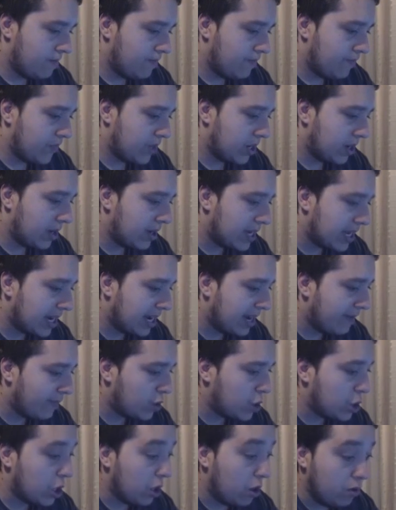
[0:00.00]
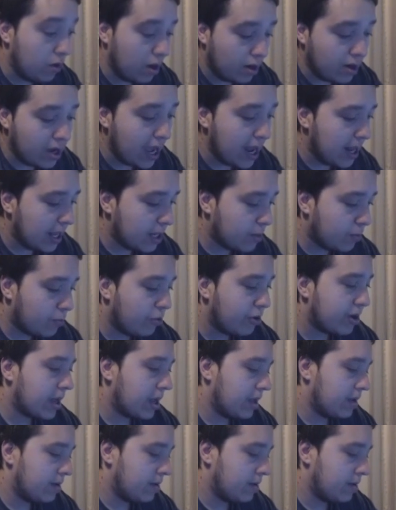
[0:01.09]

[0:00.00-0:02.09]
So he's a level 2. Okay, that's pretty good.